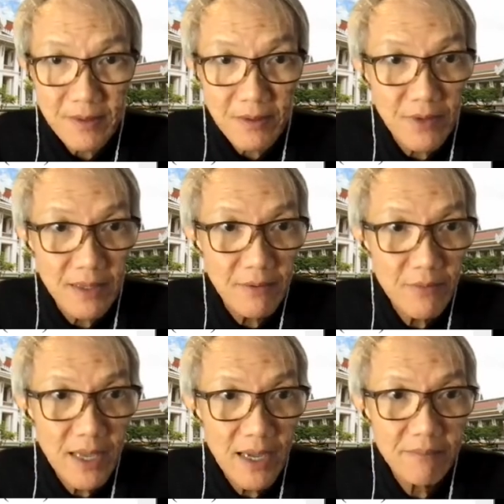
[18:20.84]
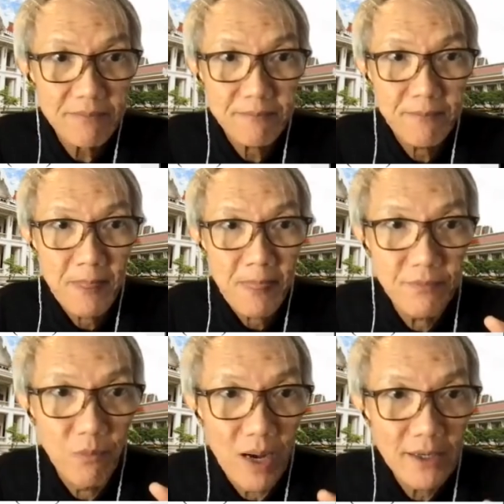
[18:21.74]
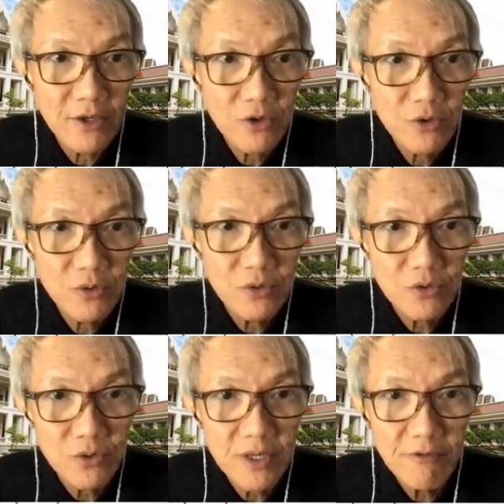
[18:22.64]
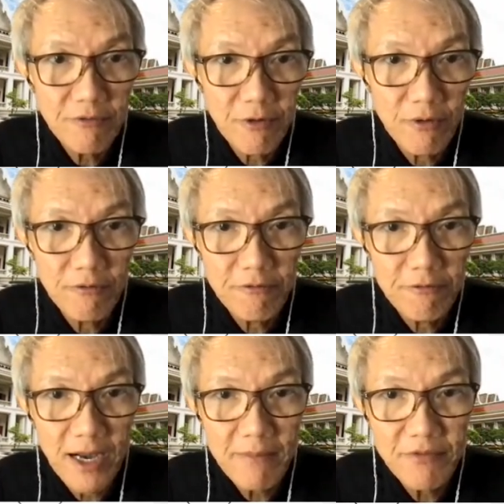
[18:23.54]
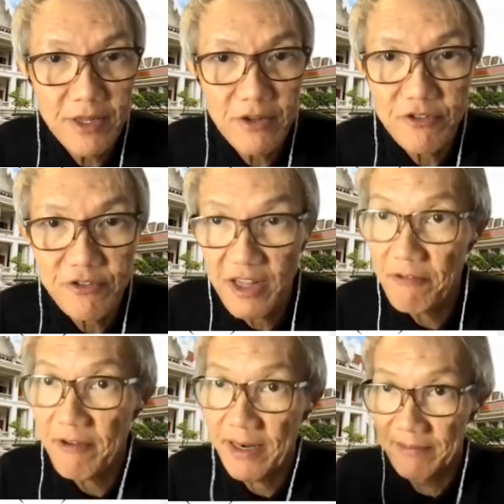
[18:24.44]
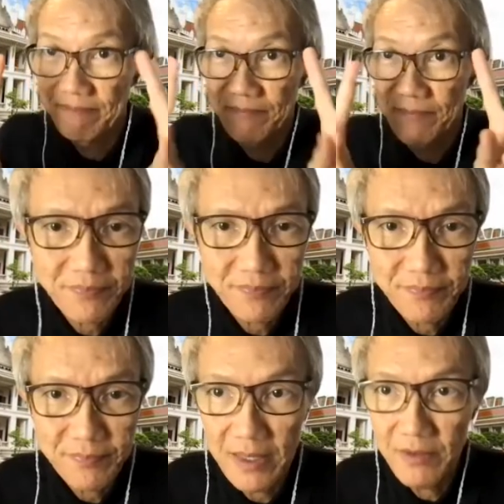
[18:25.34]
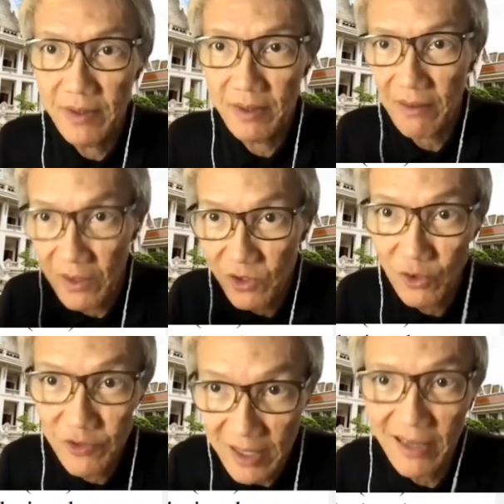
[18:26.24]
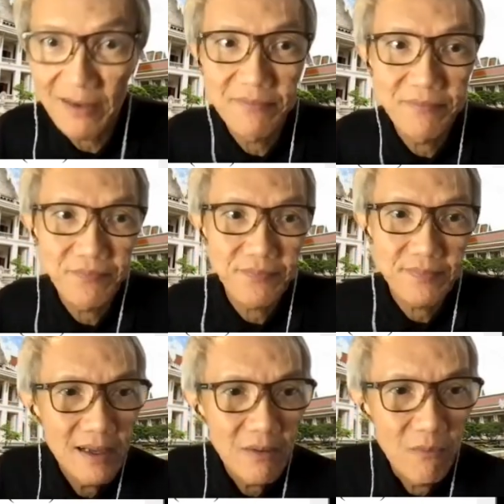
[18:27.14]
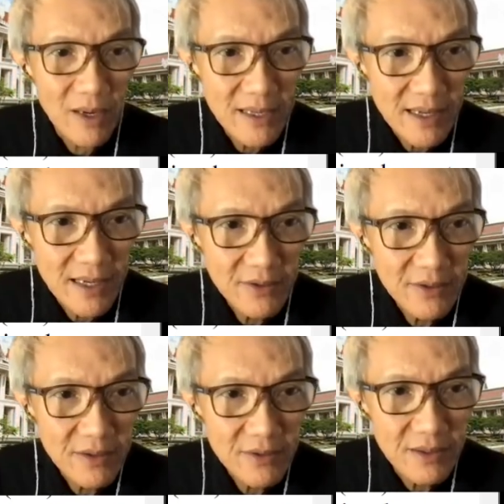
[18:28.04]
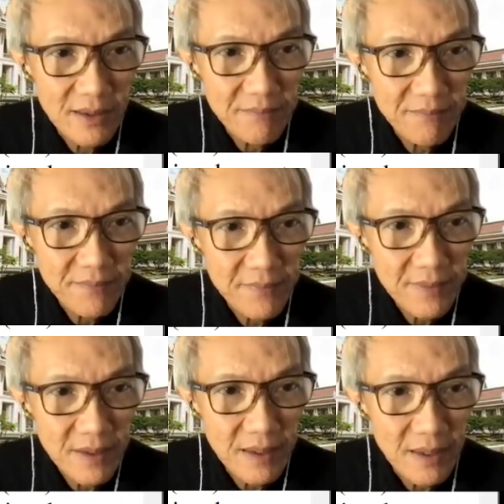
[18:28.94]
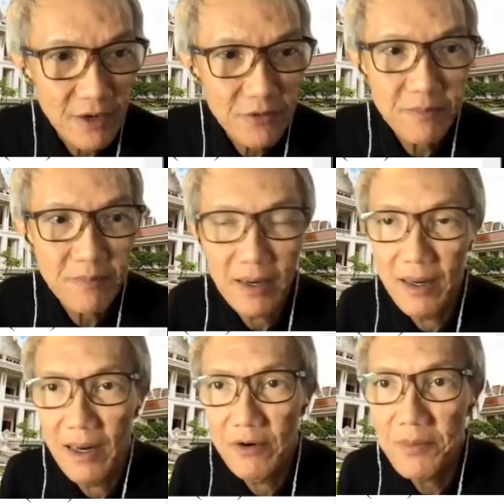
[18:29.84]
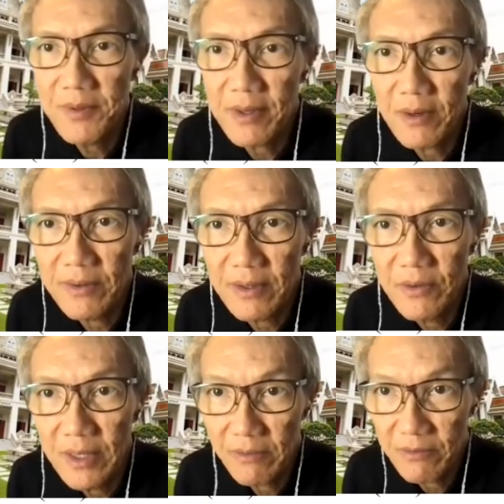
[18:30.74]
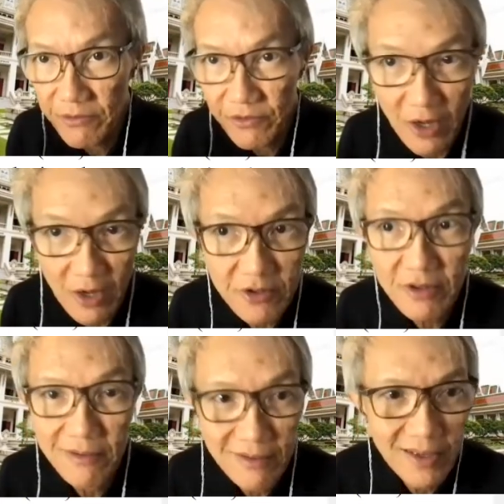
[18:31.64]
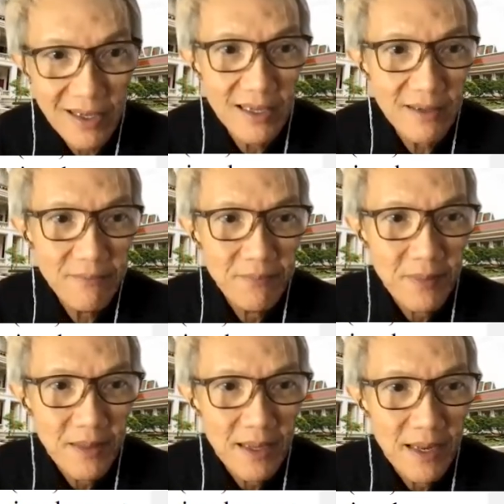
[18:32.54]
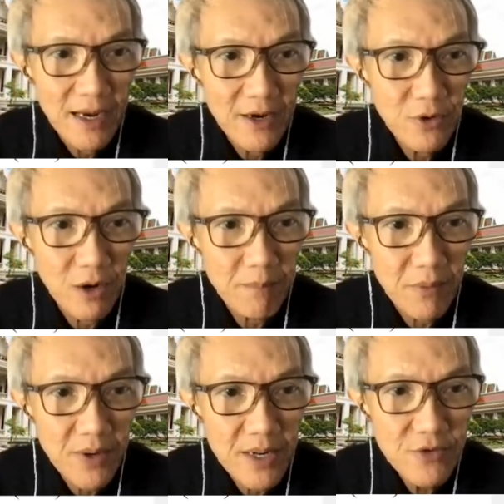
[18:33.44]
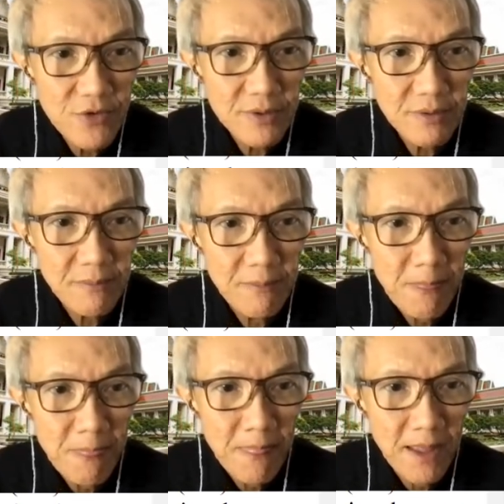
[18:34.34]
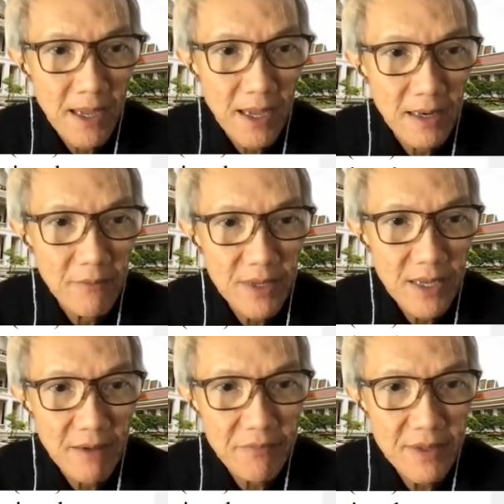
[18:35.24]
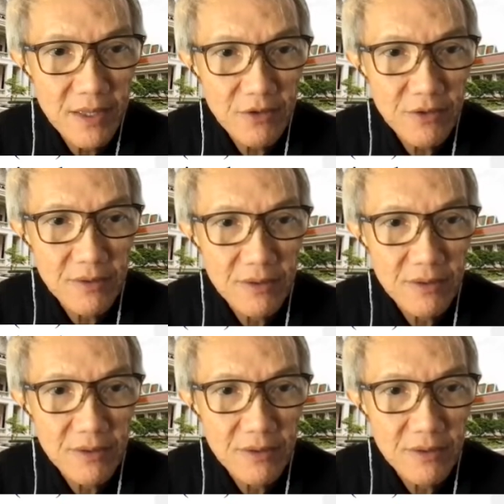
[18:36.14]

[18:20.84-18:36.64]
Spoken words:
right? We have 1, 2, 3, 4, 5, 6, 7. It's a control signal. What it does is arithmetic logic unit source. Okay, LU operation, and we have this